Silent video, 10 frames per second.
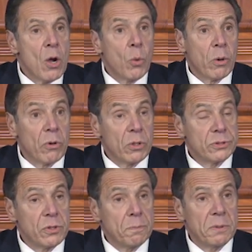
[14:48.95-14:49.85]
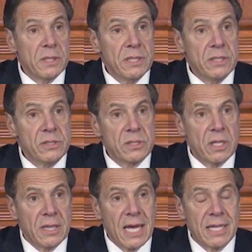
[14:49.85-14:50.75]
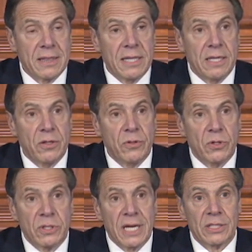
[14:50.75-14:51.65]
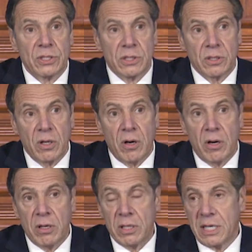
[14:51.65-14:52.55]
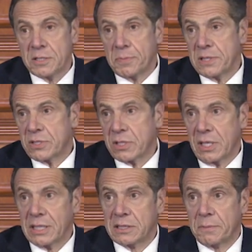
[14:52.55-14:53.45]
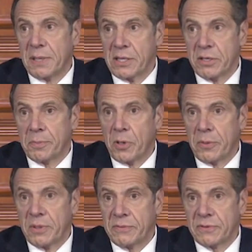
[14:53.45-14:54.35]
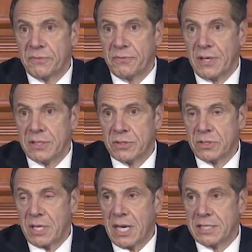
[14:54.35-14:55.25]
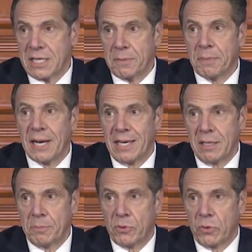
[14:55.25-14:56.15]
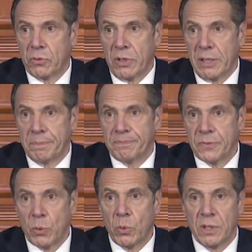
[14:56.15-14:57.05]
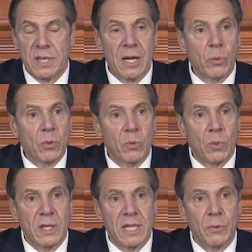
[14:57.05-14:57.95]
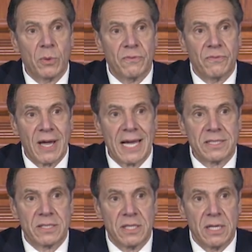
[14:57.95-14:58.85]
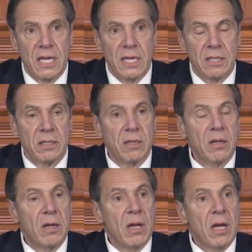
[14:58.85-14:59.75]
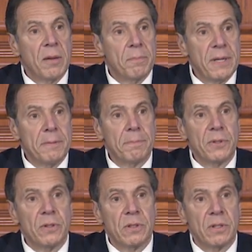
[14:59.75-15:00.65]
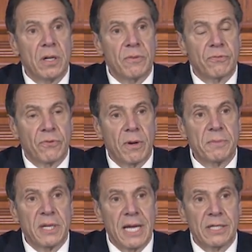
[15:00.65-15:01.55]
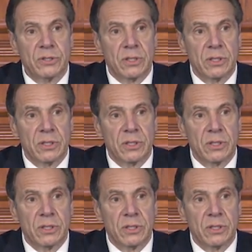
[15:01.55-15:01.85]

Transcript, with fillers: We're also pleased that the New York National Guard has been selected by the Department of Defense as a pilot program where they, where they will vaccinate people from the National